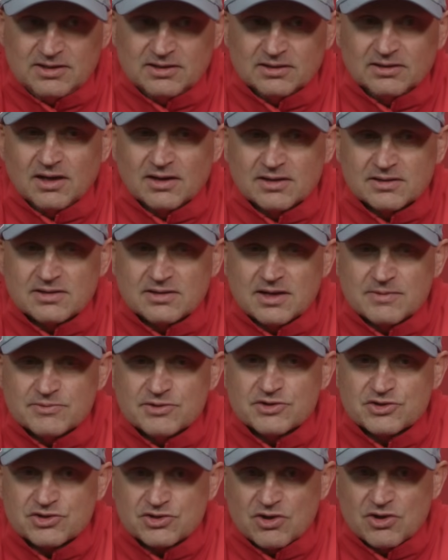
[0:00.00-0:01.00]
A lot of times
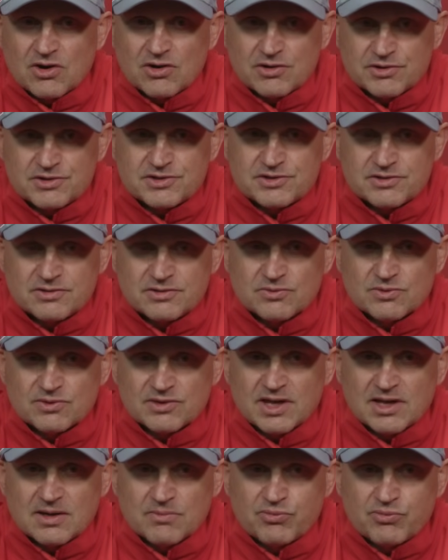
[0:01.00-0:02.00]
it starts with
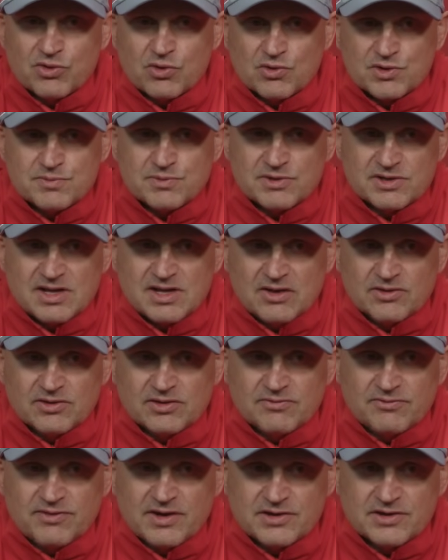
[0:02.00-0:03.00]
that approach mentality
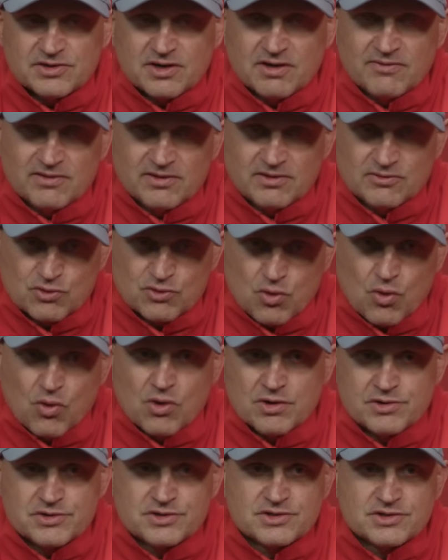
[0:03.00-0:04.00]
in the faceoff. Of
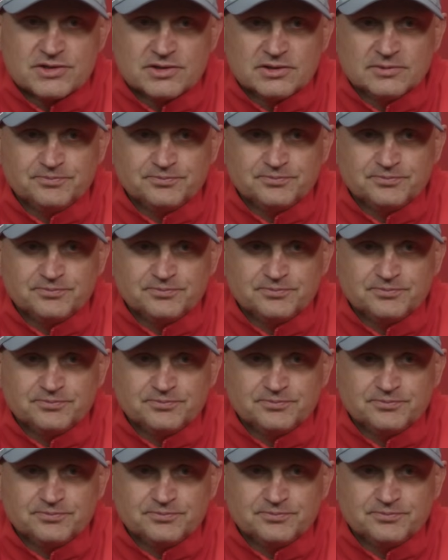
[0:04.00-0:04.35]
course,